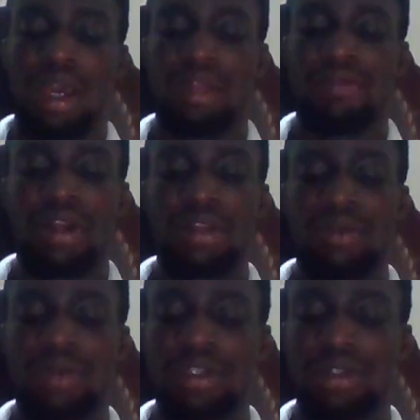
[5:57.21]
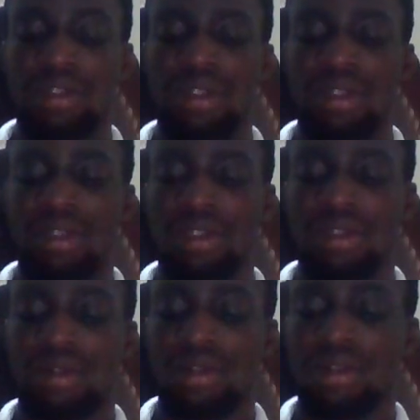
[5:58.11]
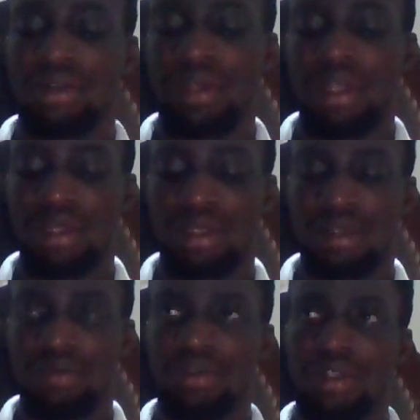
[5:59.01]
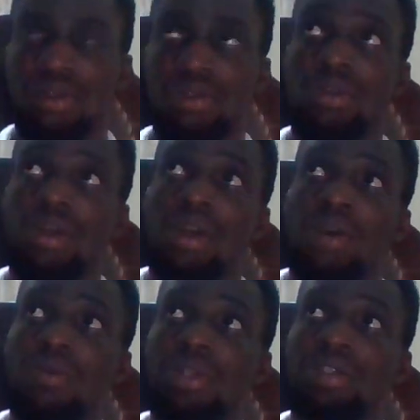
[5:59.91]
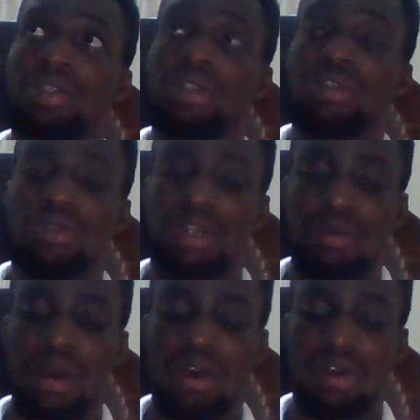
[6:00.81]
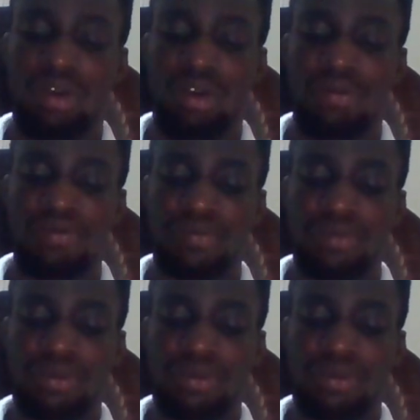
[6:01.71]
And the value equation is it's something that's pretty cool, which is dream outcome